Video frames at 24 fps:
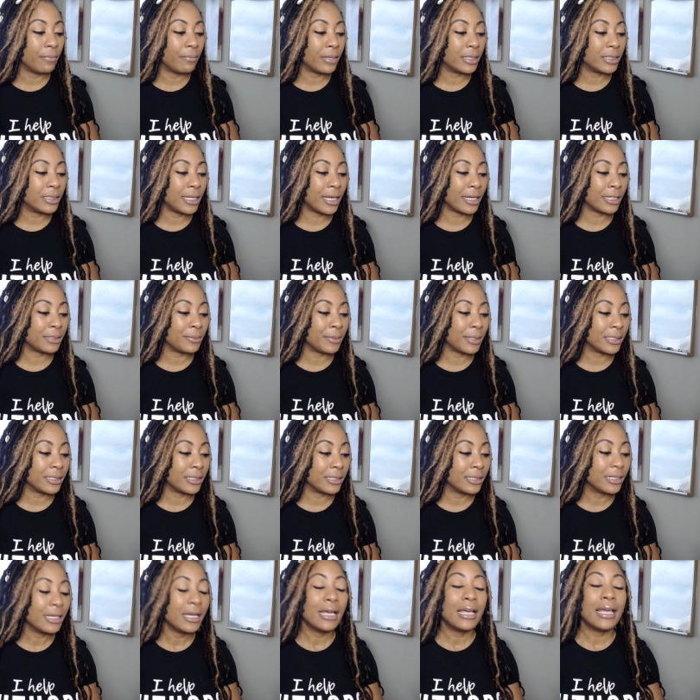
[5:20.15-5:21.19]
my text
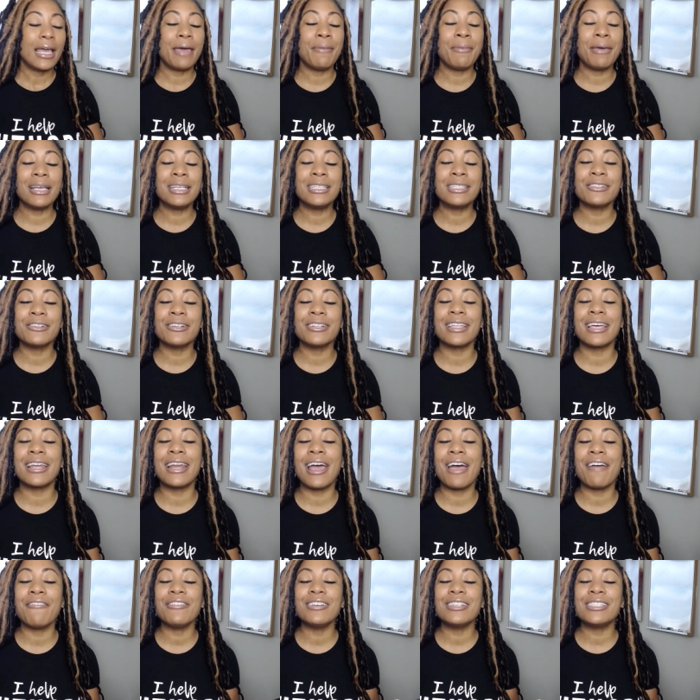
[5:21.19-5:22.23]
message. It make sure that
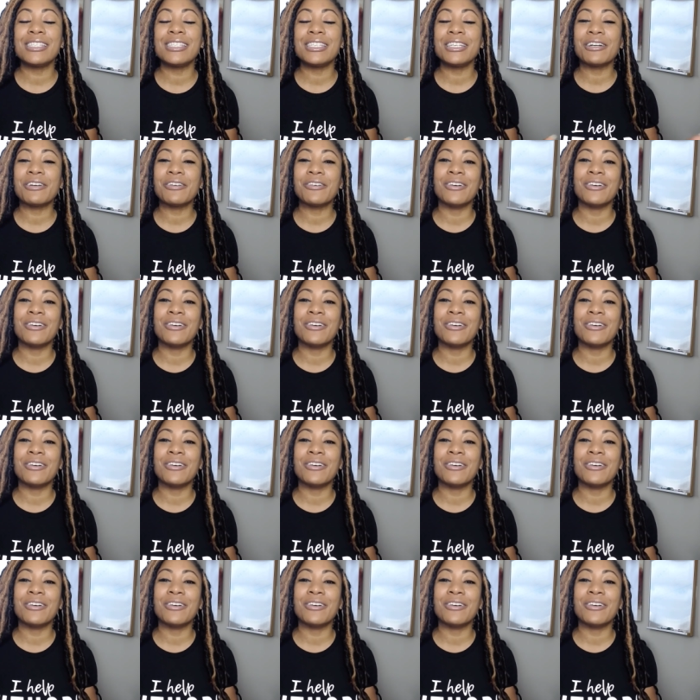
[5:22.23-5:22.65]
every single,